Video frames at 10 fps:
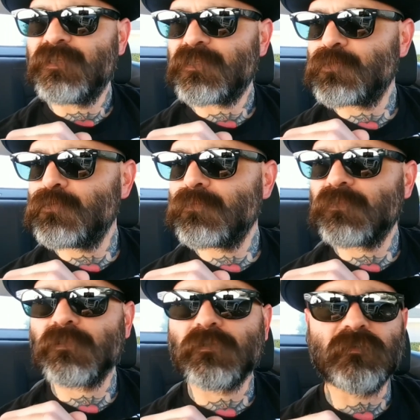You
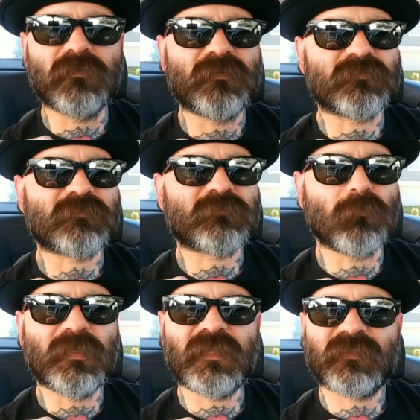learn so
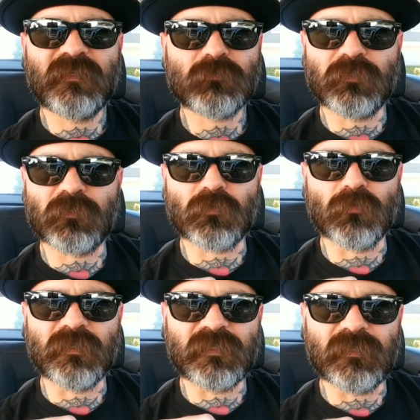many things when you're
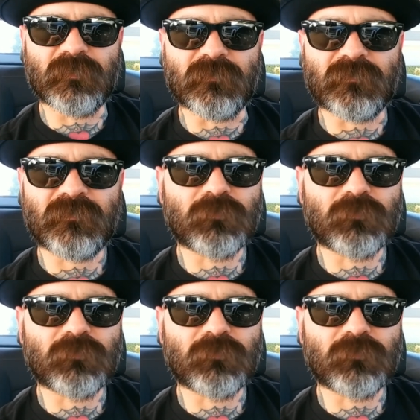growing a year.